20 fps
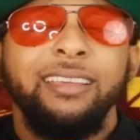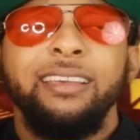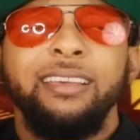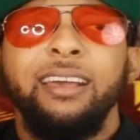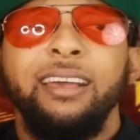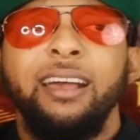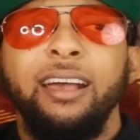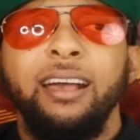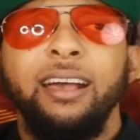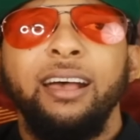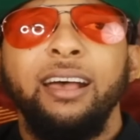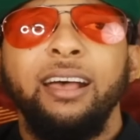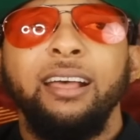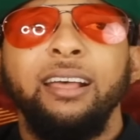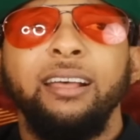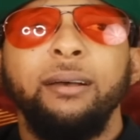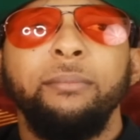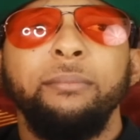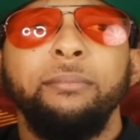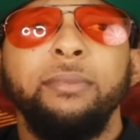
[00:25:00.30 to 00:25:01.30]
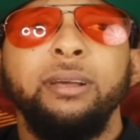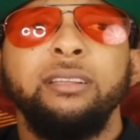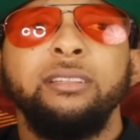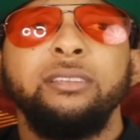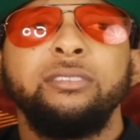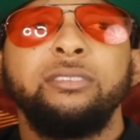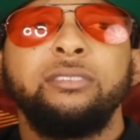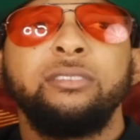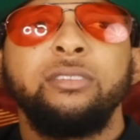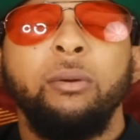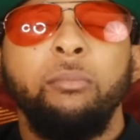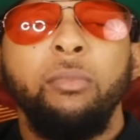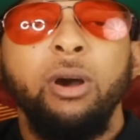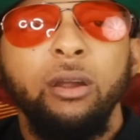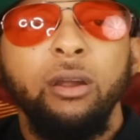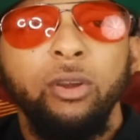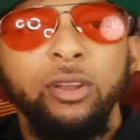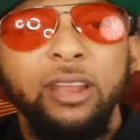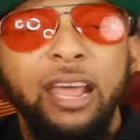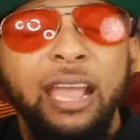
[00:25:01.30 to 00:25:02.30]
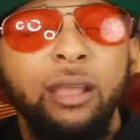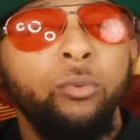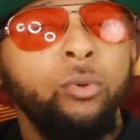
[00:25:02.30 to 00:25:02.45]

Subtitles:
Tomorrow night,